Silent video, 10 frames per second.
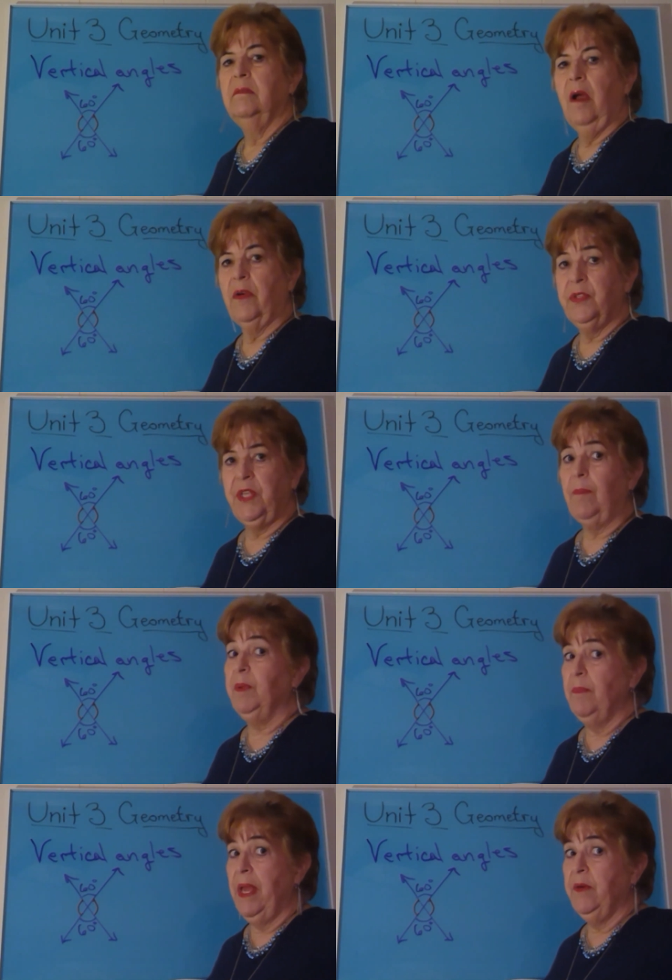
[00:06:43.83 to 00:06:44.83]
are
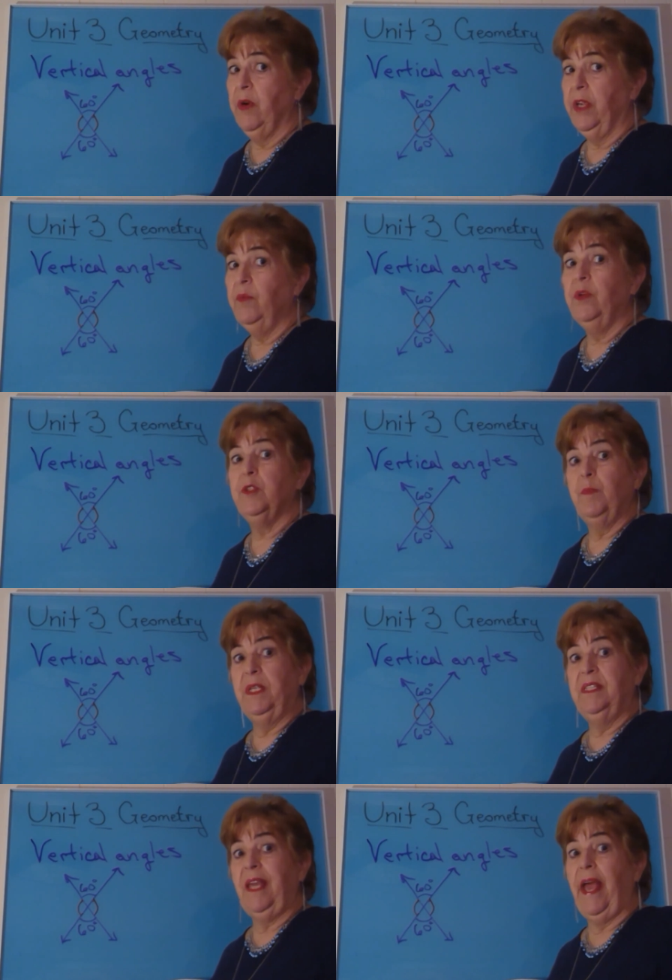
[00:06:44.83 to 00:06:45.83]
supplementary, which
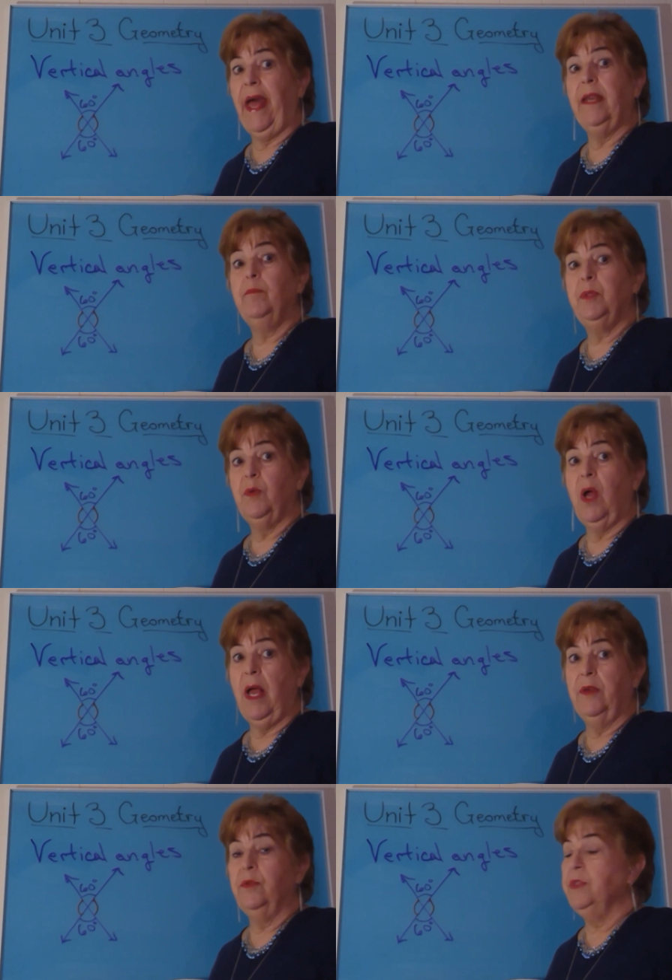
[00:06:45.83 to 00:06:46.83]
means they add up to
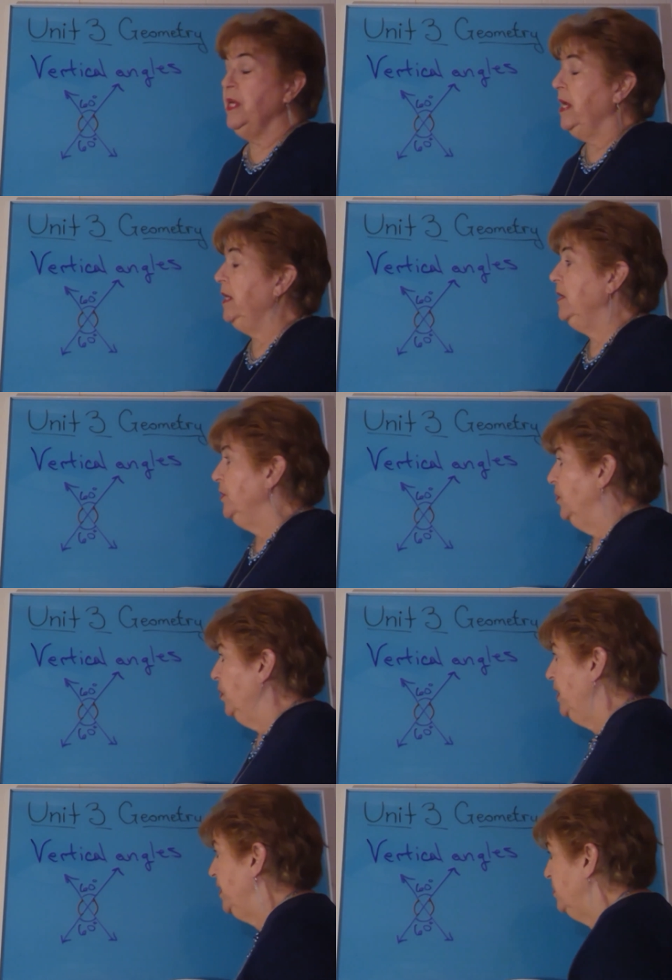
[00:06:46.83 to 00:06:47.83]
180
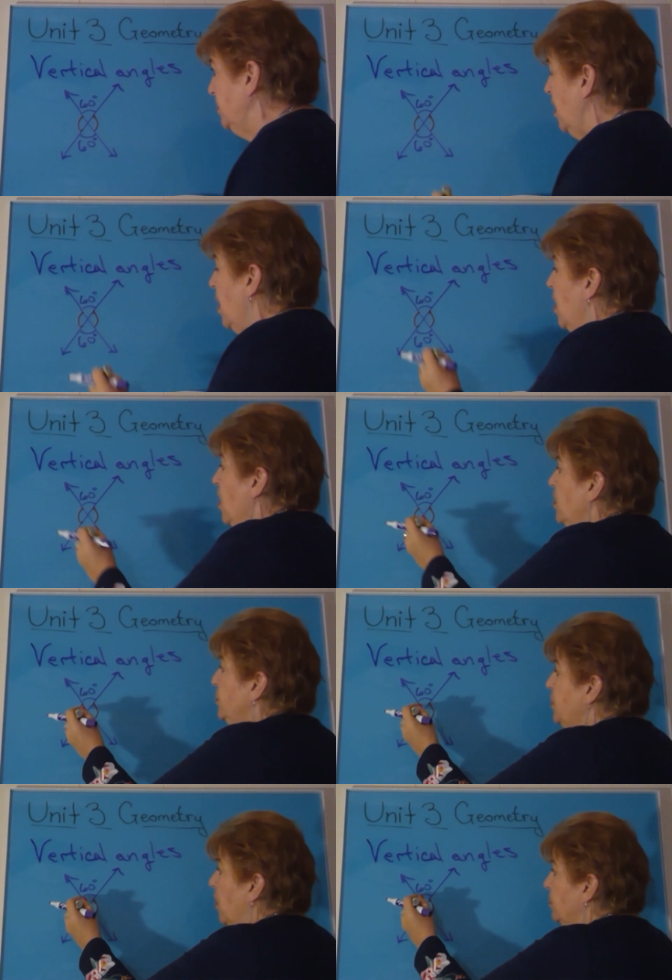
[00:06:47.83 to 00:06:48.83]
degrees.
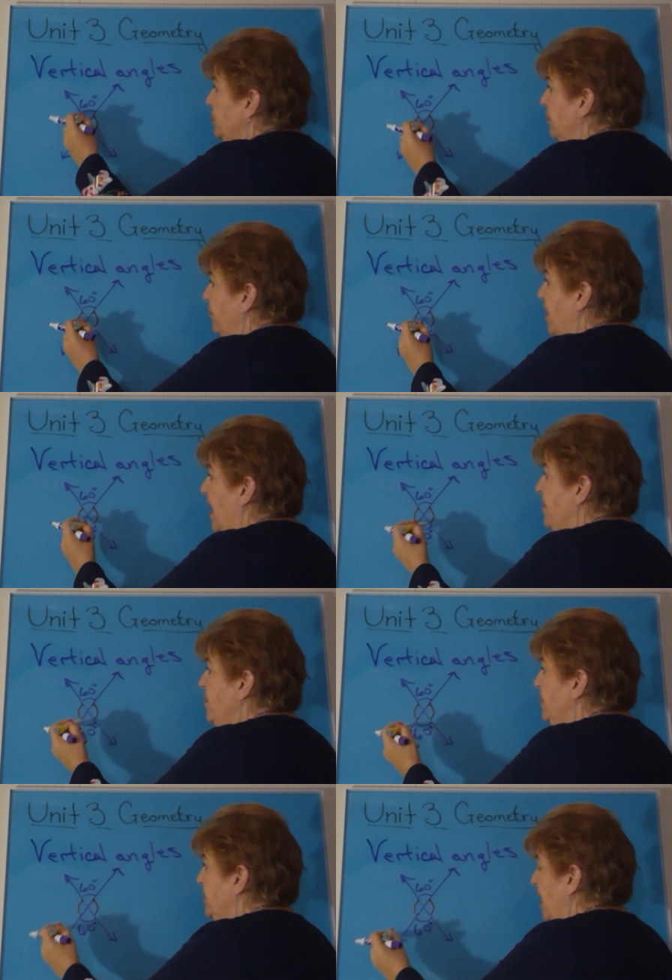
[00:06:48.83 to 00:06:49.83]
So to find
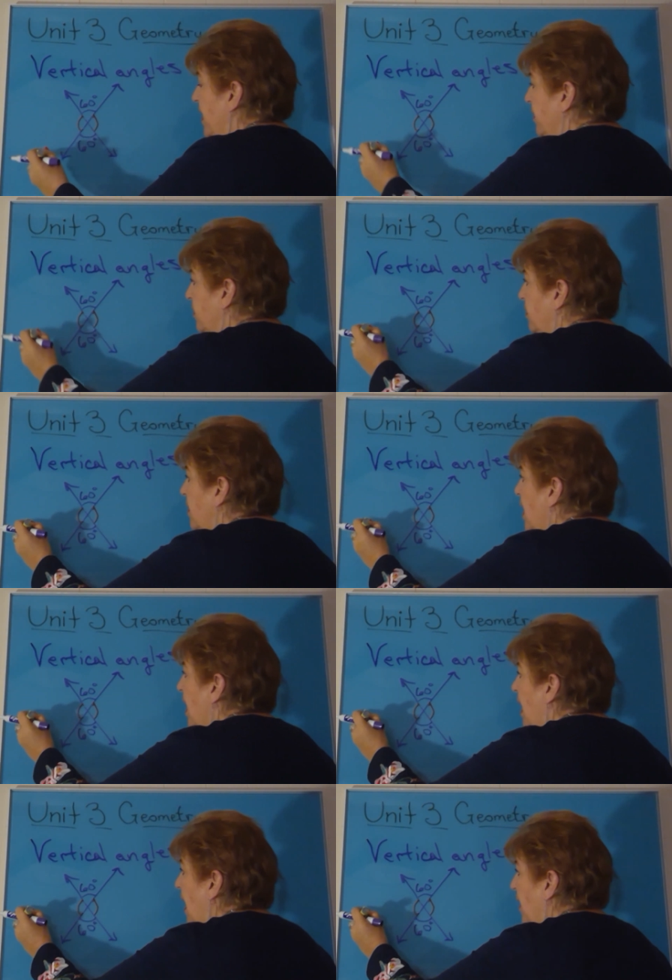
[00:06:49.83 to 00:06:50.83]
this angle,
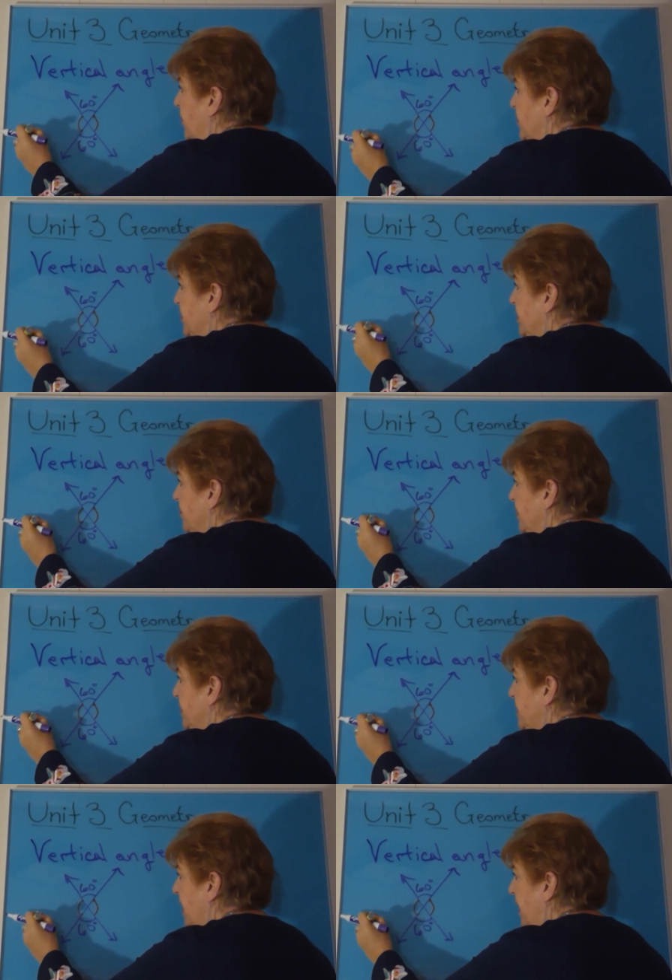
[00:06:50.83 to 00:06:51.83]
I would simply
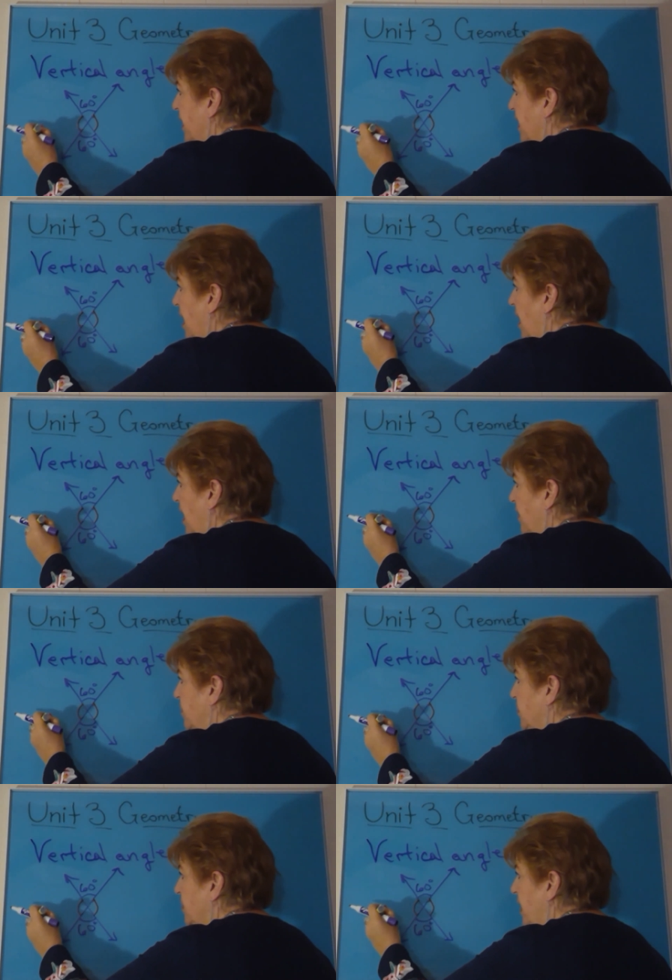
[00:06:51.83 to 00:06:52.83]
take
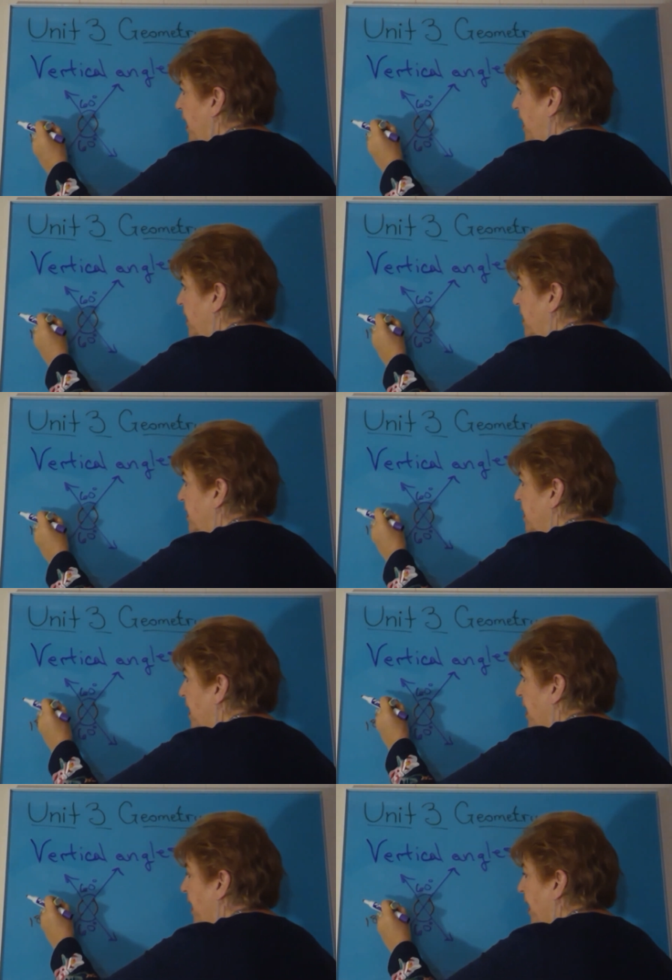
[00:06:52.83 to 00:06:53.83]
180
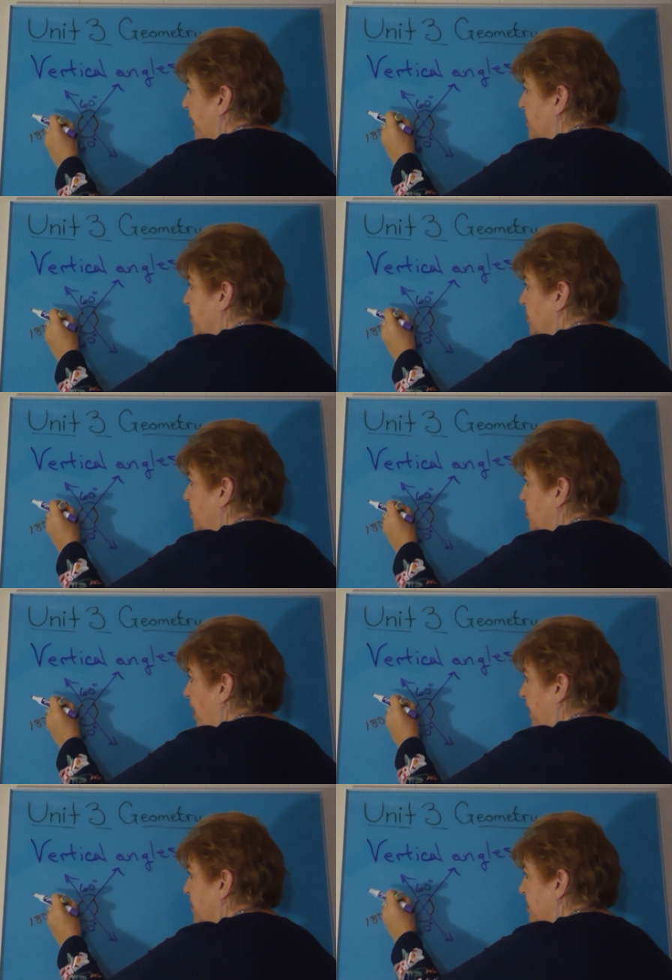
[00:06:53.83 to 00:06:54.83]
and
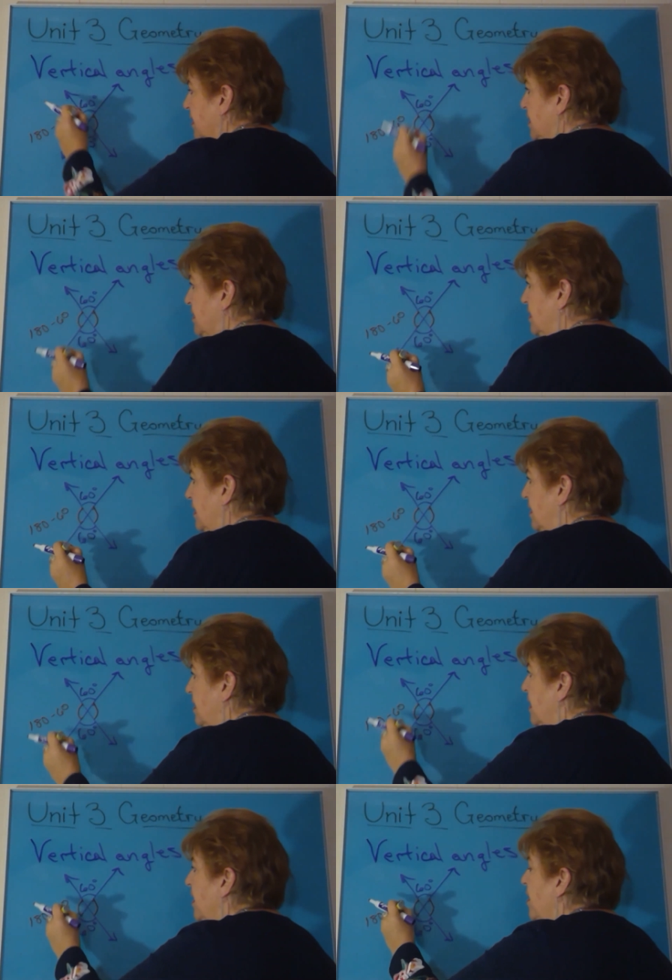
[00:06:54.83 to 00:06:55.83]
subtract 60.
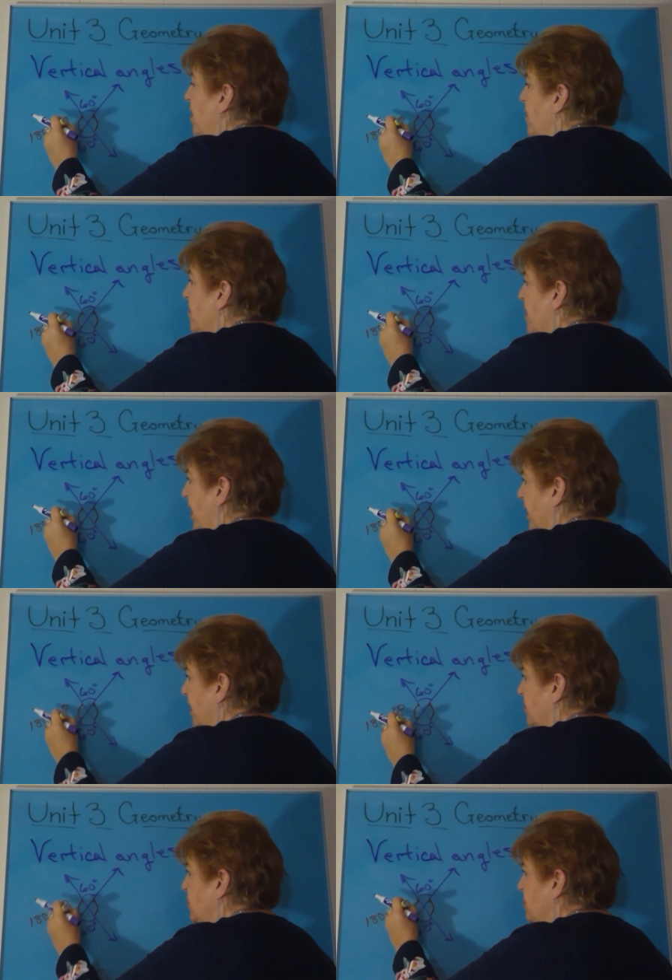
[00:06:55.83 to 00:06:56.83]
That
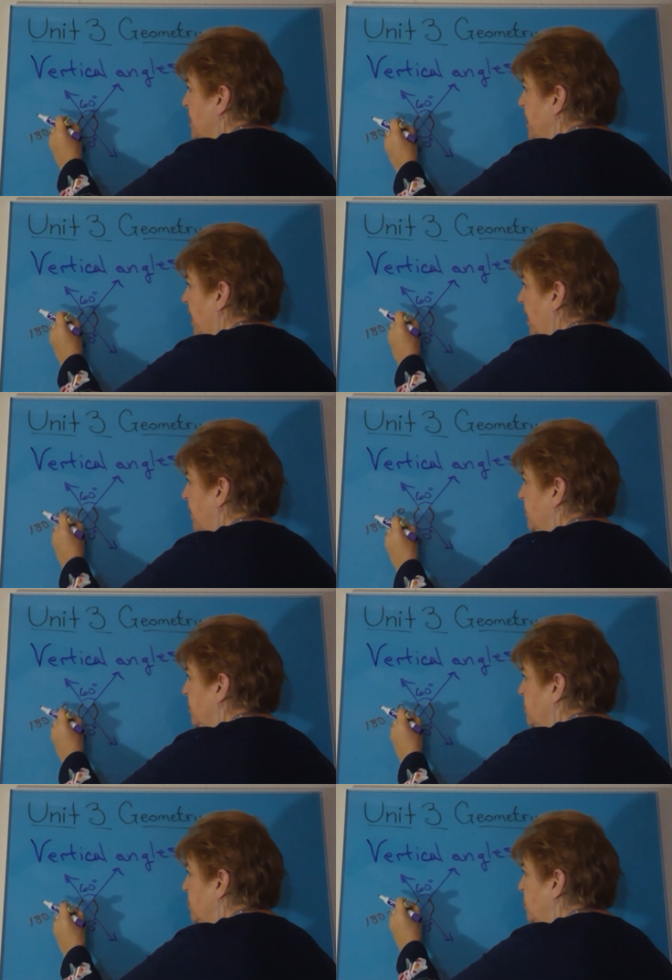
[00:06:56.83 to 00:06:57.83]
gives me
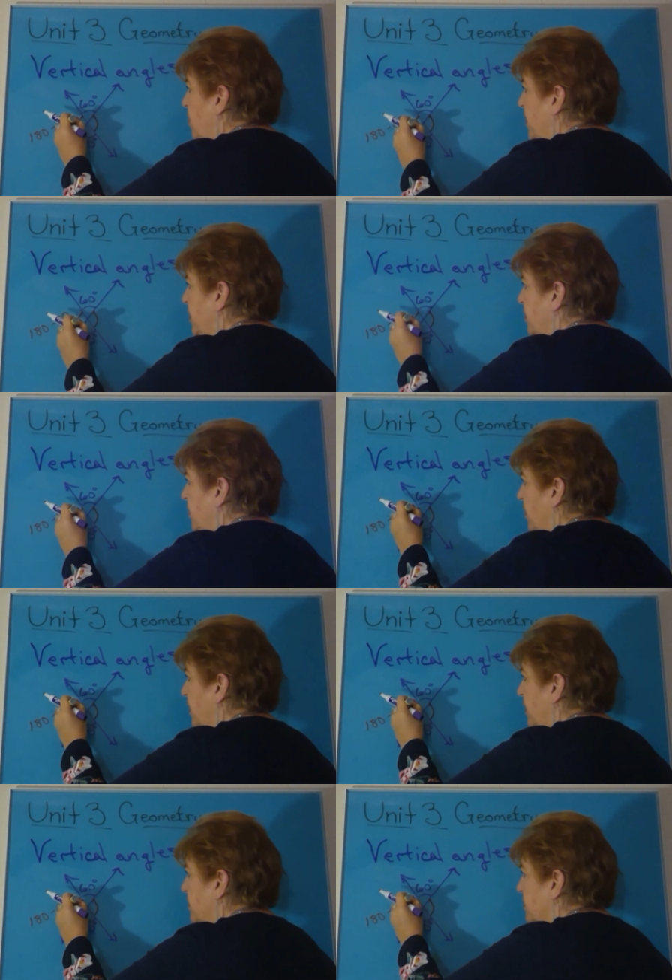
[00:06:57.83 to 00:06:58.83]
120
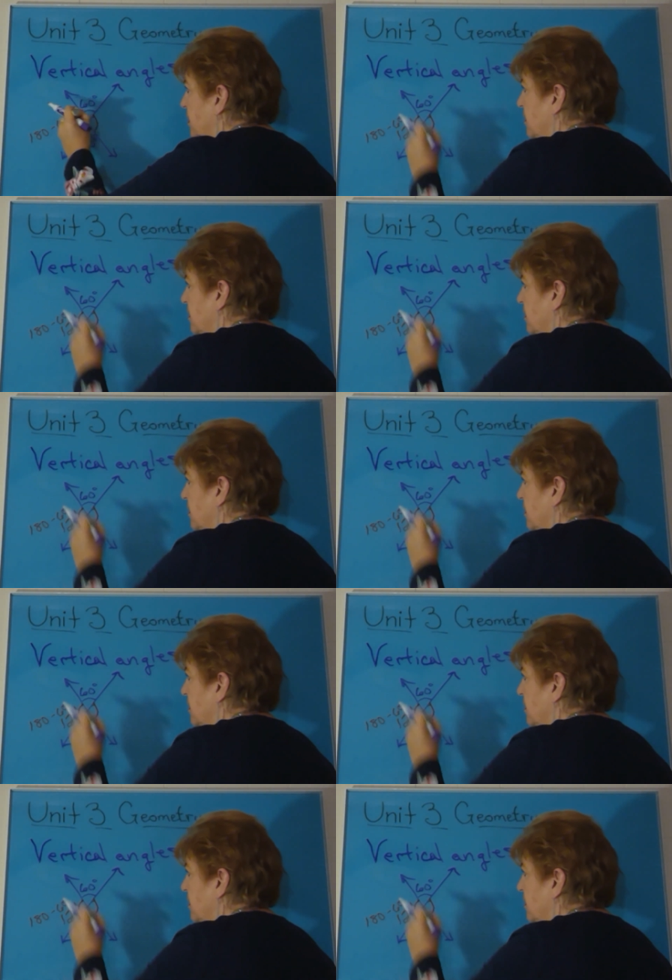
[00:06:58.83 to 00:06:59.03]
degrees.